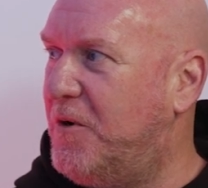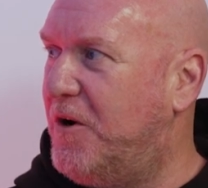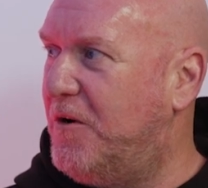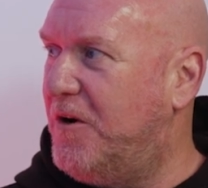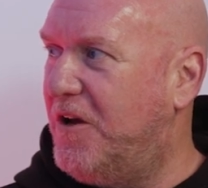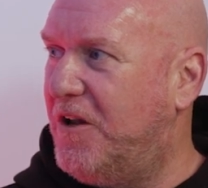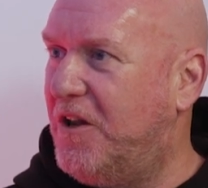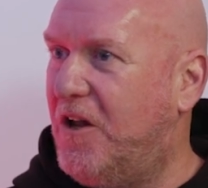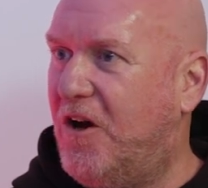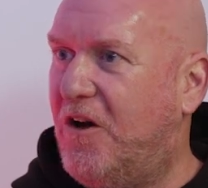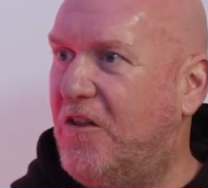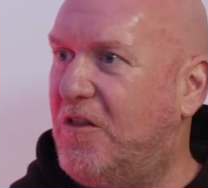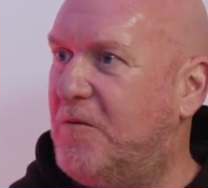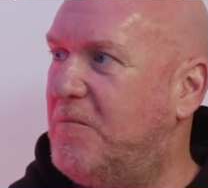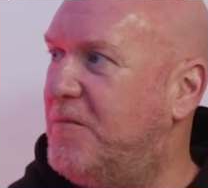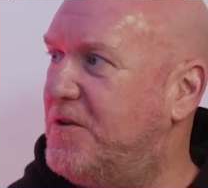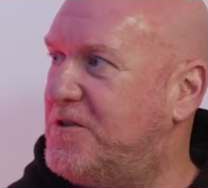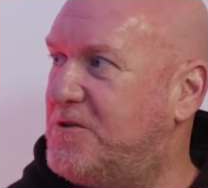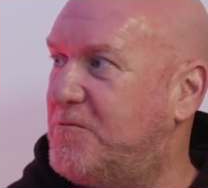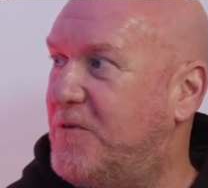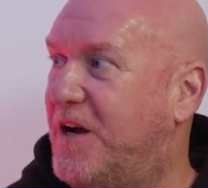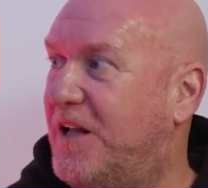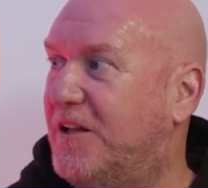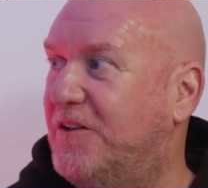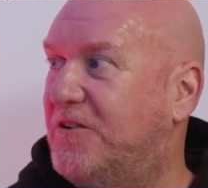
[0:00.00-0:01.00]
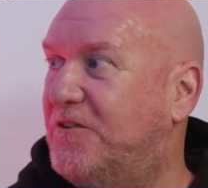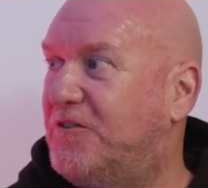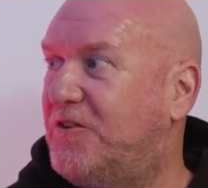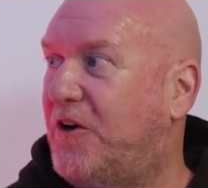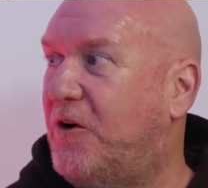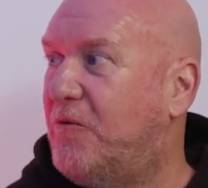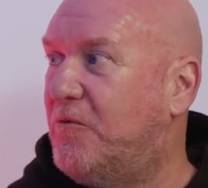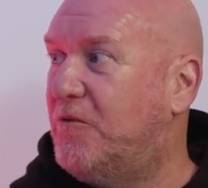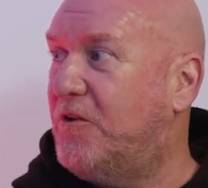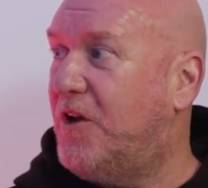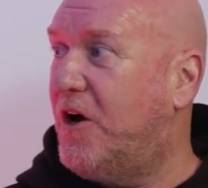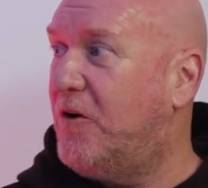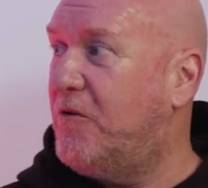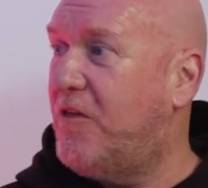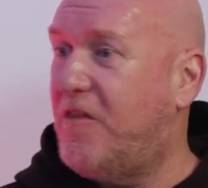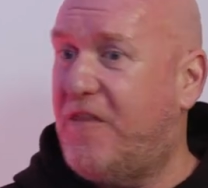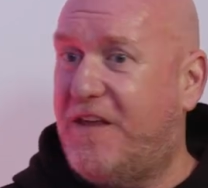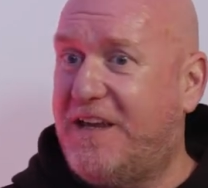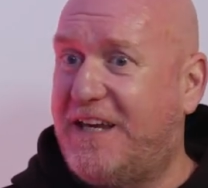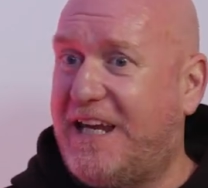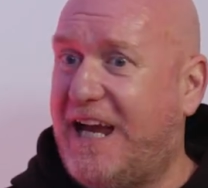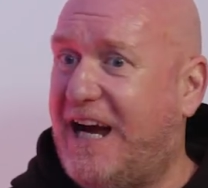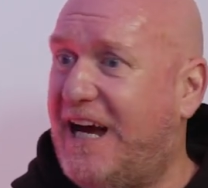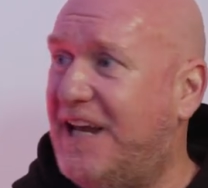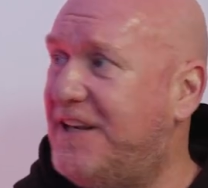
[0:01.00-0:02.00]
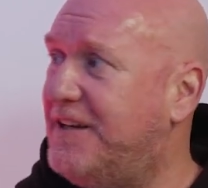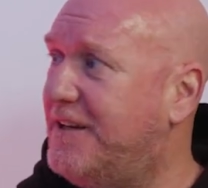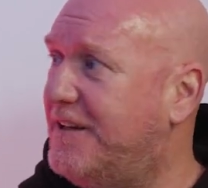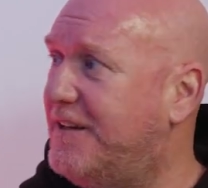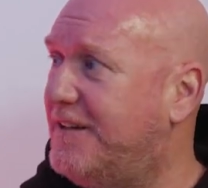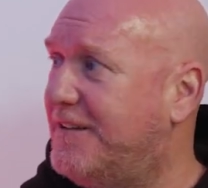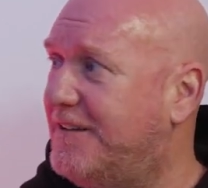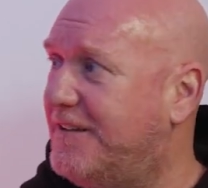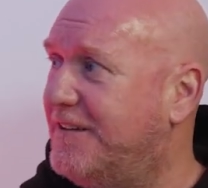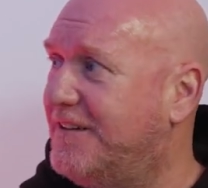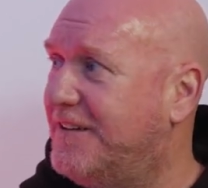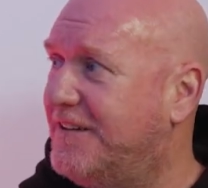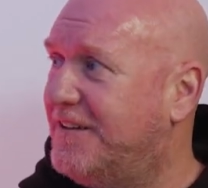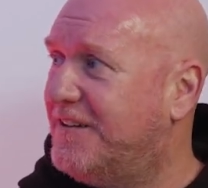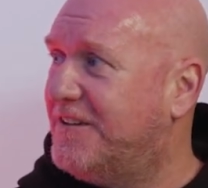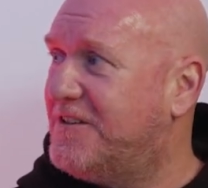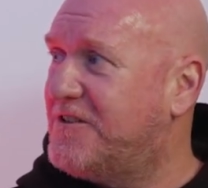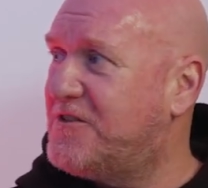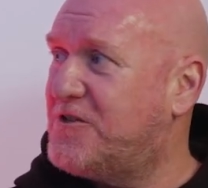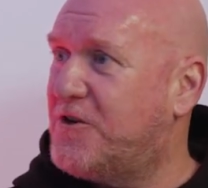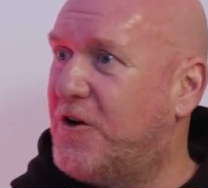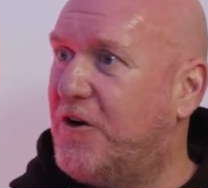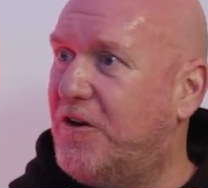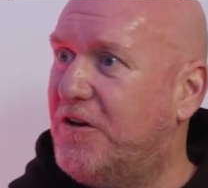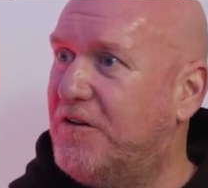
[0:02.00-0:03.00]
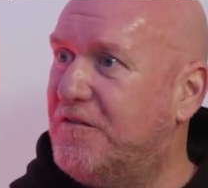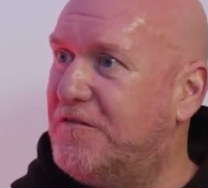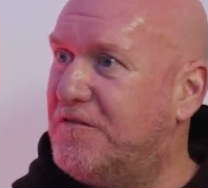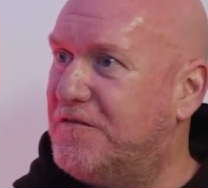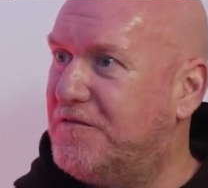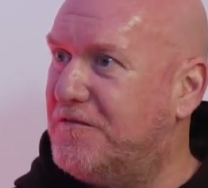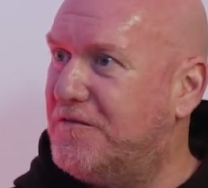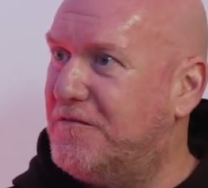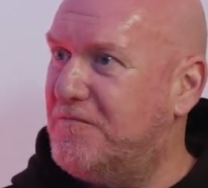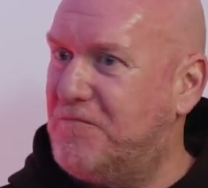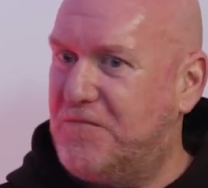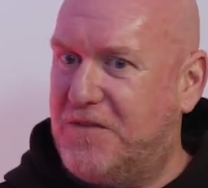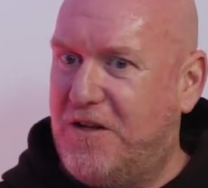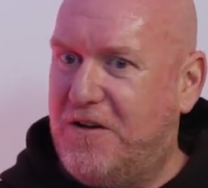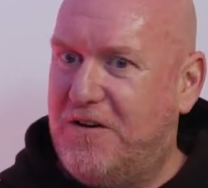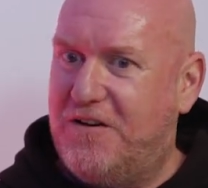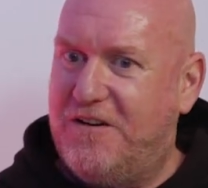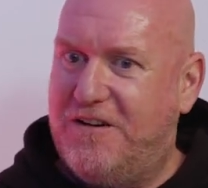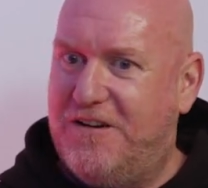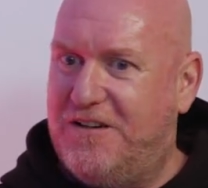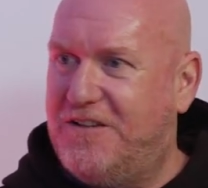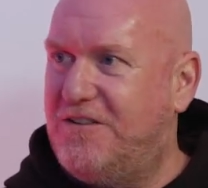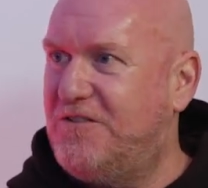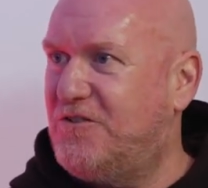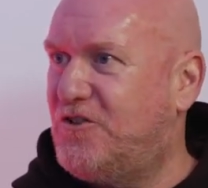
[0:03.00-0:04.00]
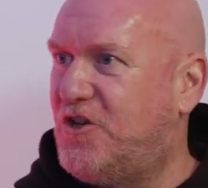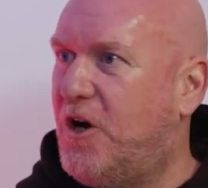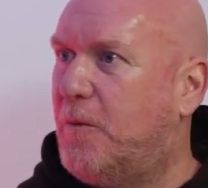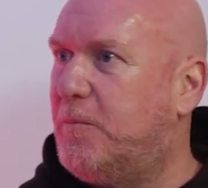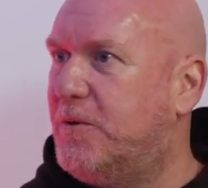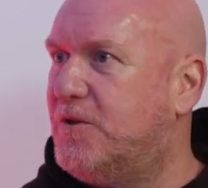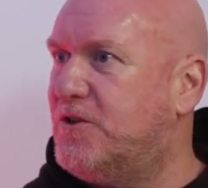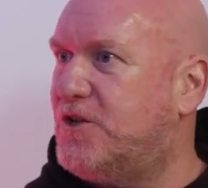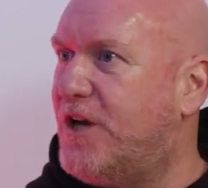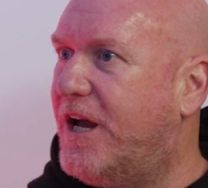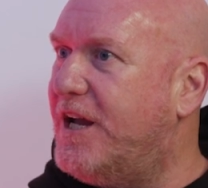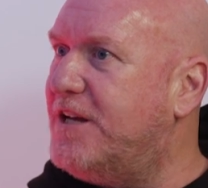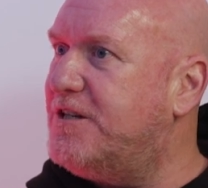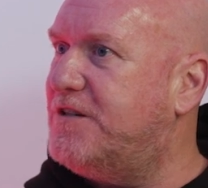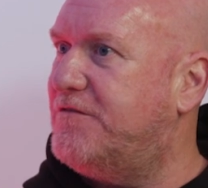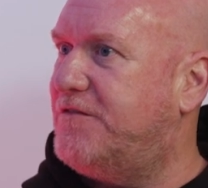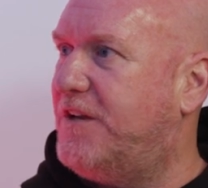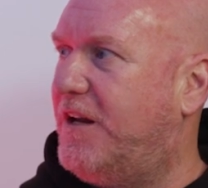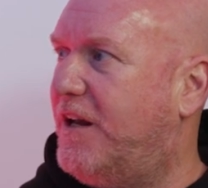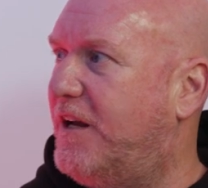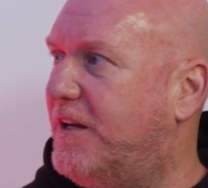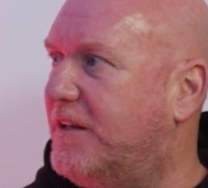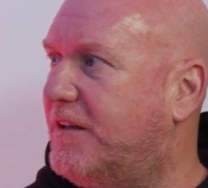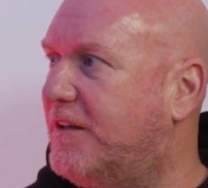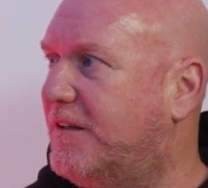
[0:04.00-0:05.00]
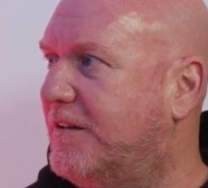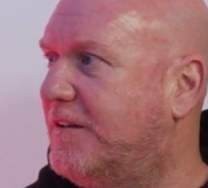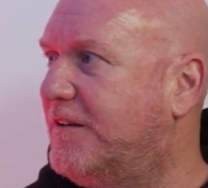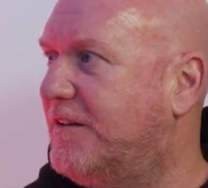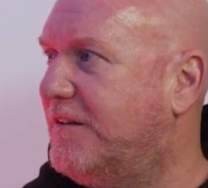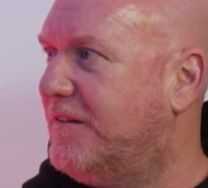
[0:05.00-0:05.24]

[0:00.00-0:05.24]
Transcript: But a lot of them as well don't know that they can sort of chop and change, if you like,